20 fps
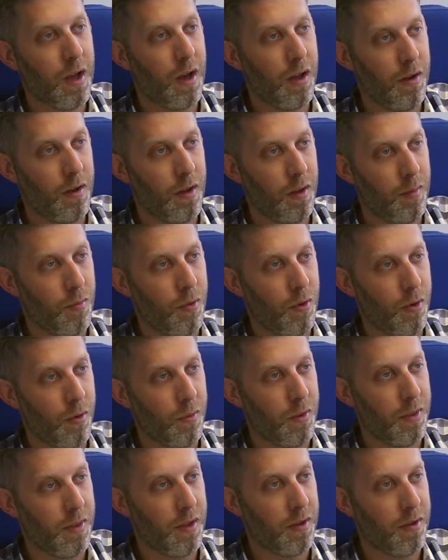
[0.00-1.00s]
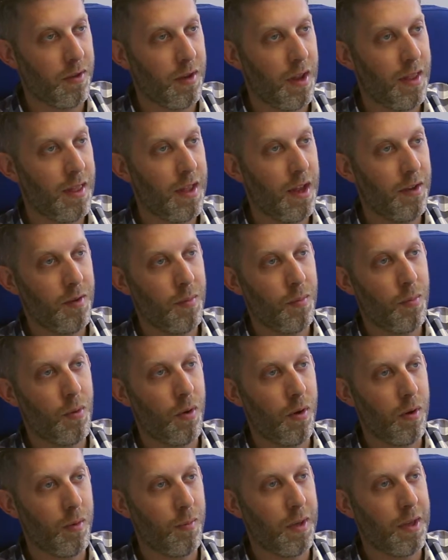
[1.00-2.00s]
gotten on board with this, and that's
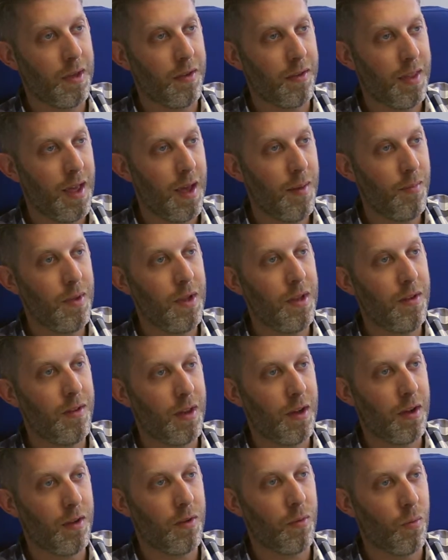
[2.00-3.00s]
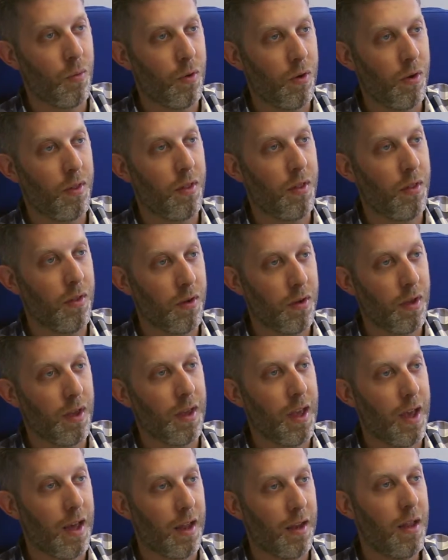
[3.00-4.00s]
important because that means that it's worth
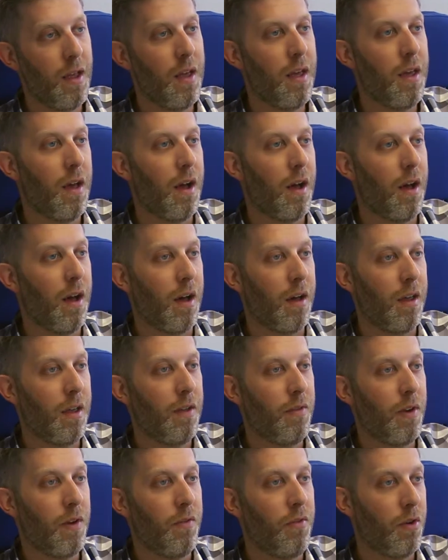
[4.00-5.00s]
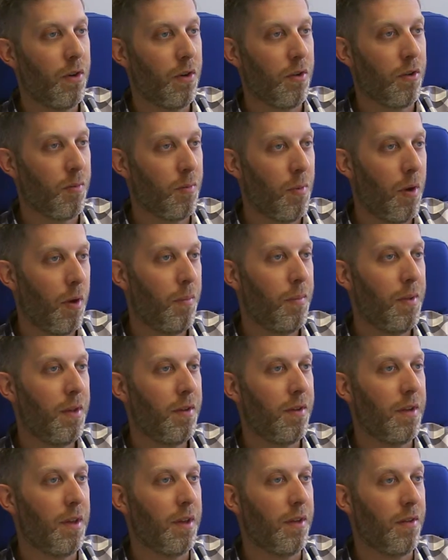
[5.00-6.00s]
looking at. Even if you're a small
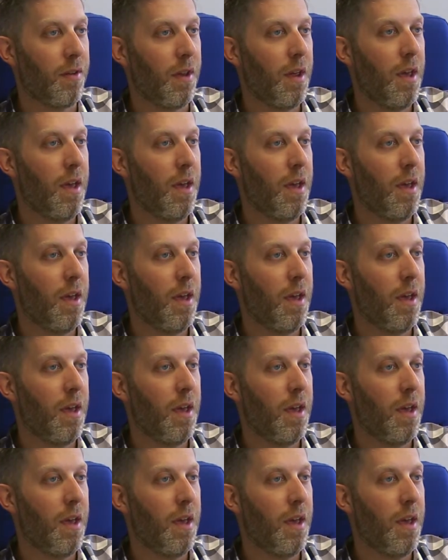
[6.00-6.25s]
business,